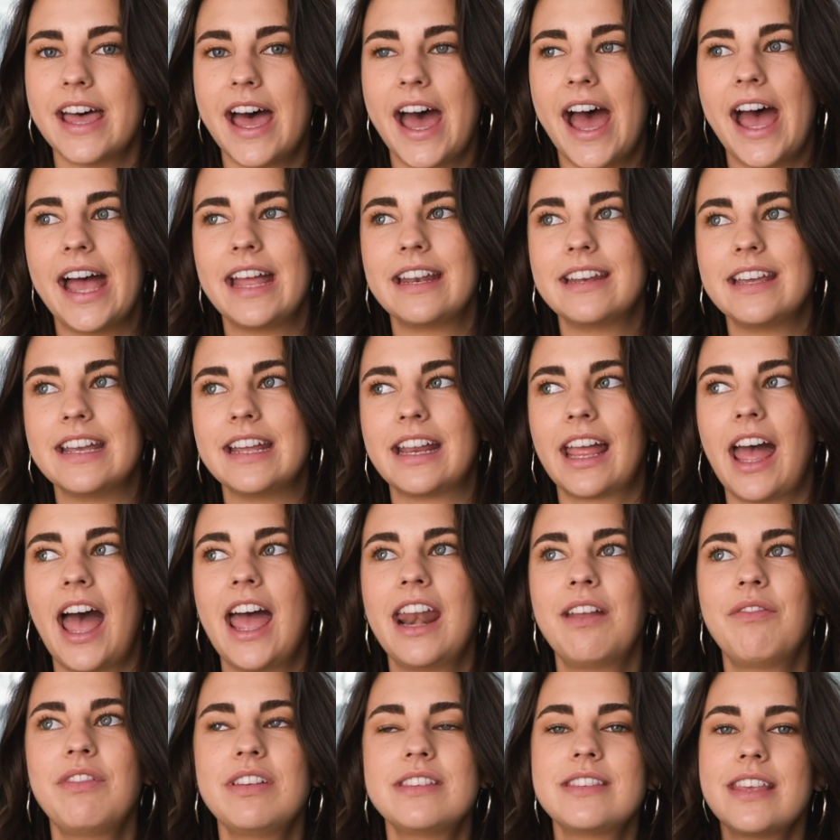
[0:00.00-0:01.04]
that it
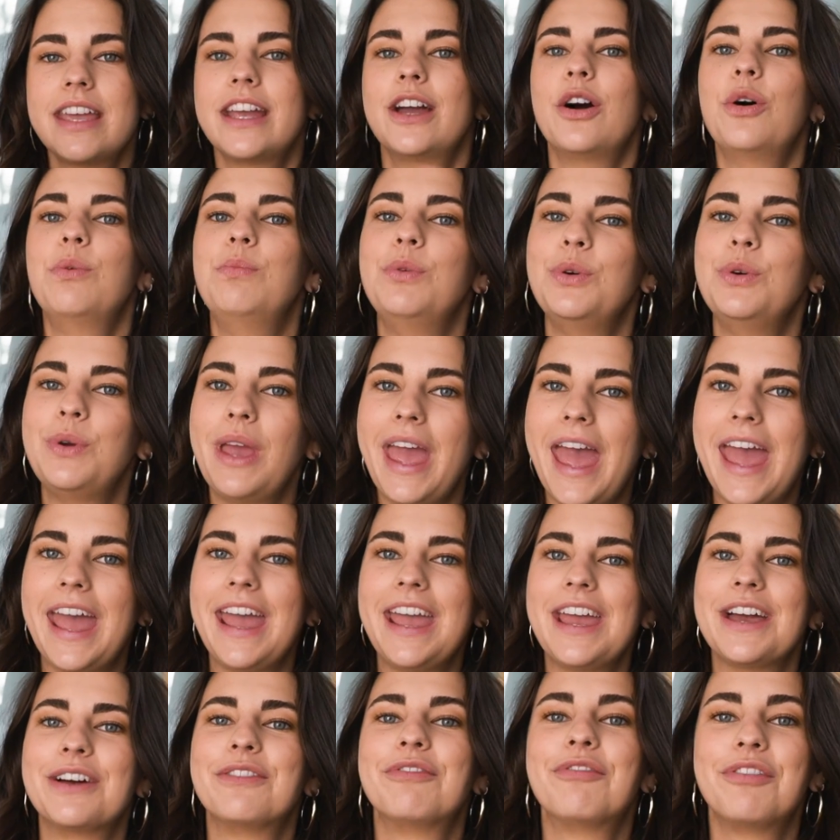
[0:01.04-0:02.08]
kind of is like a
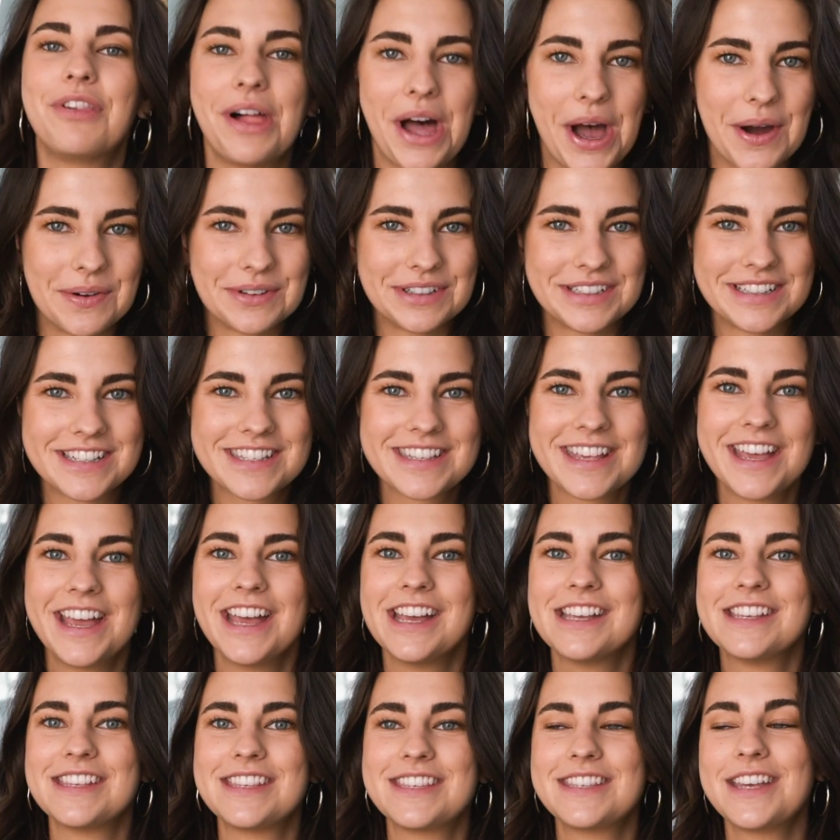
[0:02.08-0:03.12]
bouquet of flowers.
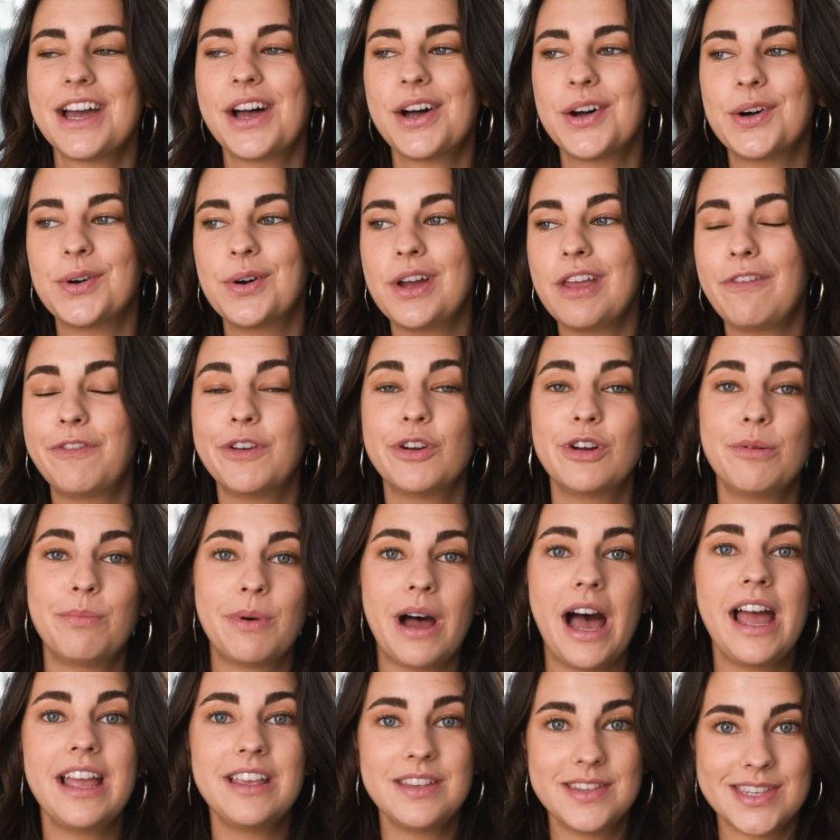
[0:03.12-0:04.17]
So if you're to
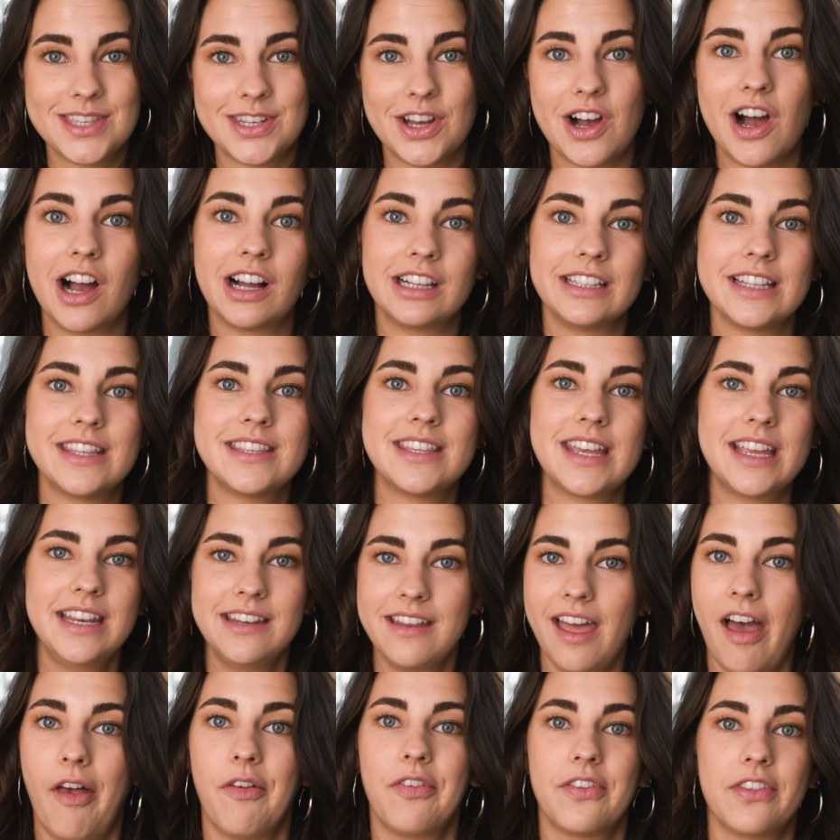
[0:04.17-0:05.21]
buy a stock, let's say in
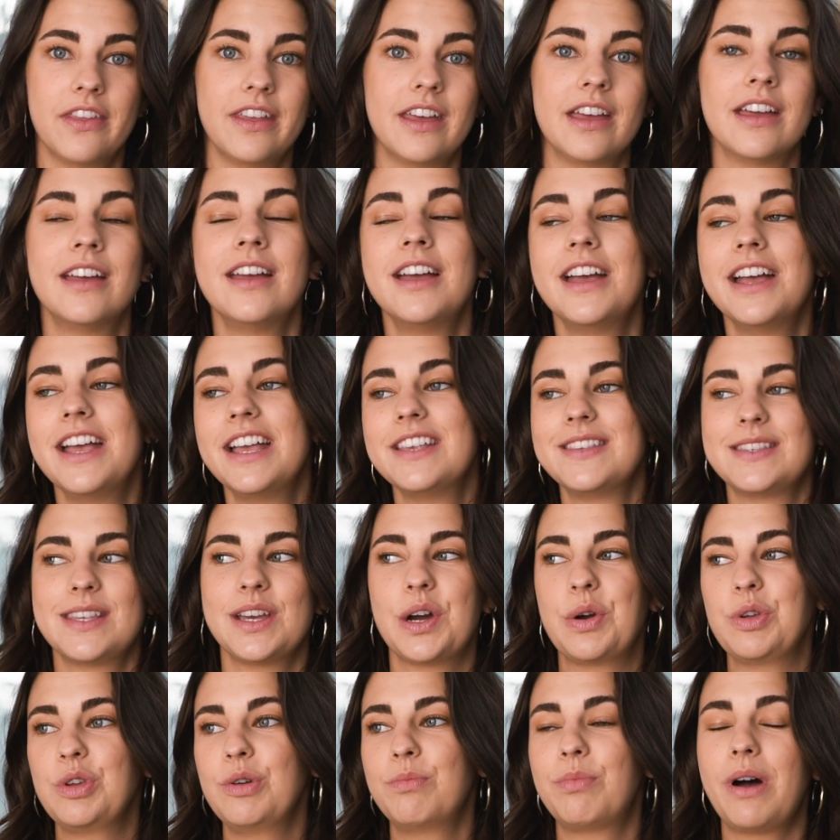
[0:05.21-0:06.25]
Tesla,
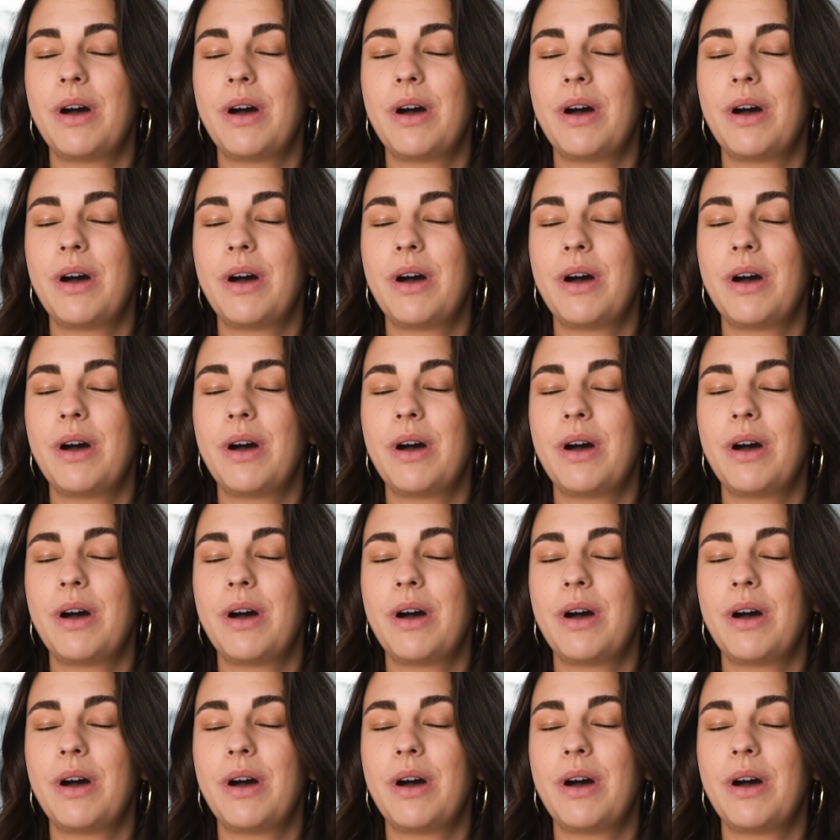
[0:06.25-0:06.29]
so you